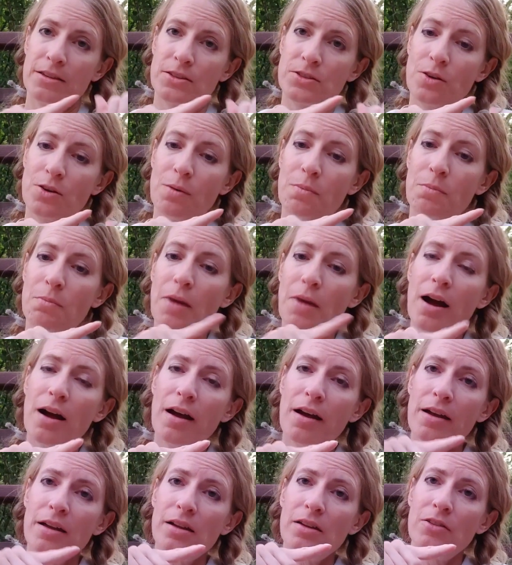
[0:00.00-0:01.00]
So
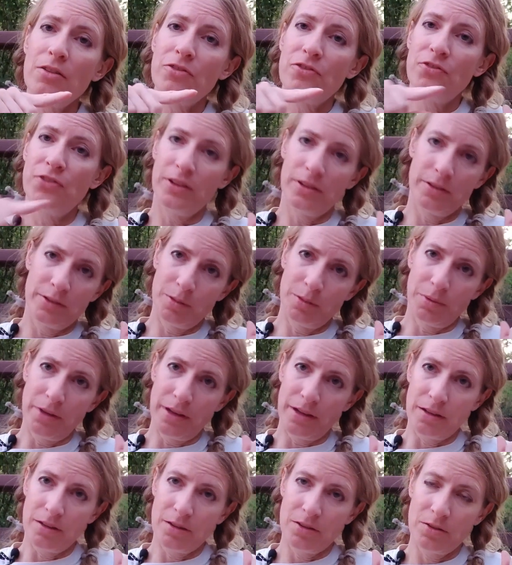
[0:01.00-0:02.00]
my, fill in the
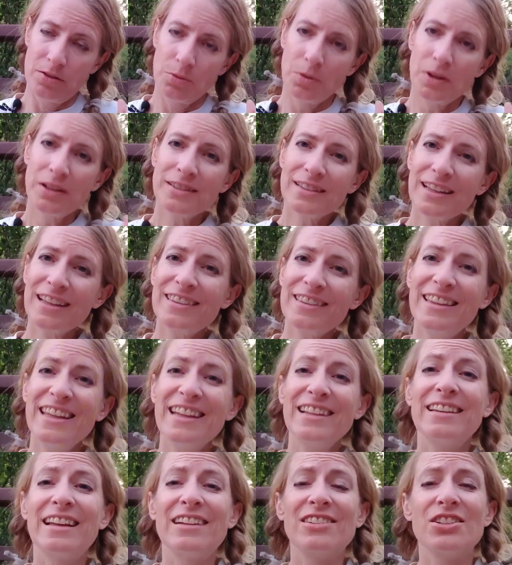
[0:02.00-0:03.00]
blank. What is that
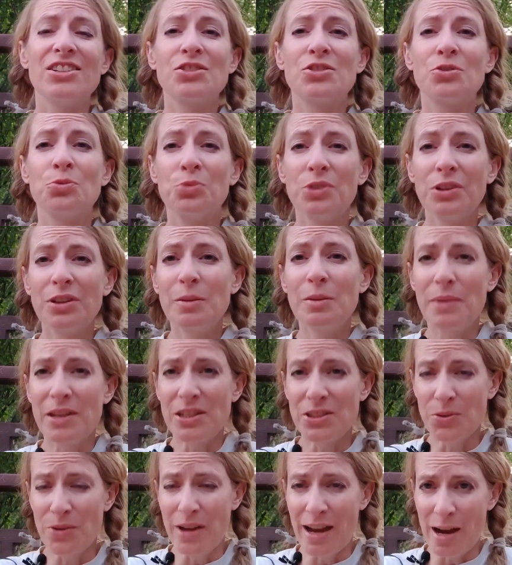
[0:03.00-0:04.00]
thing that just really
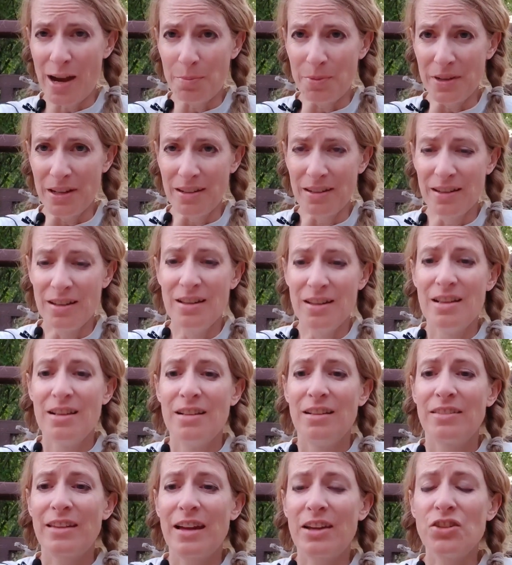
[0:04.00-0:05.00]
makes you happy,
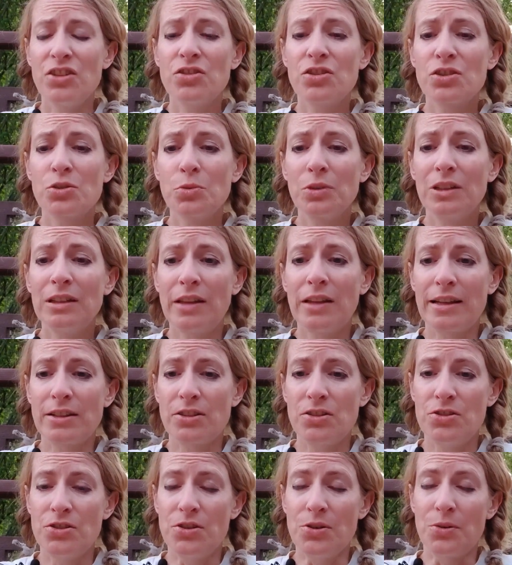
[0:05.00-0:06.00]
that you just really
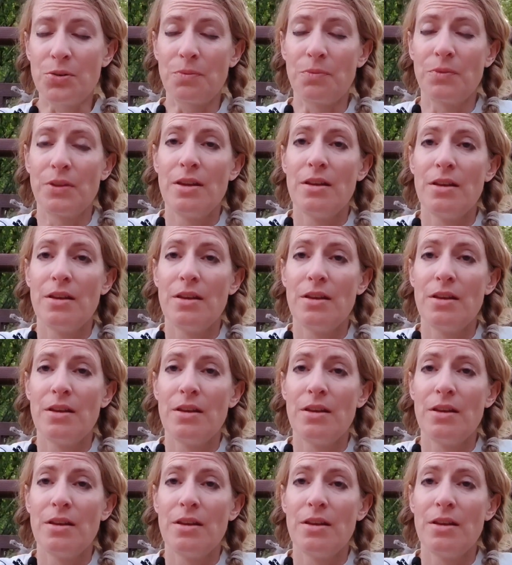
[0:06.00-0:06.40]
like to do?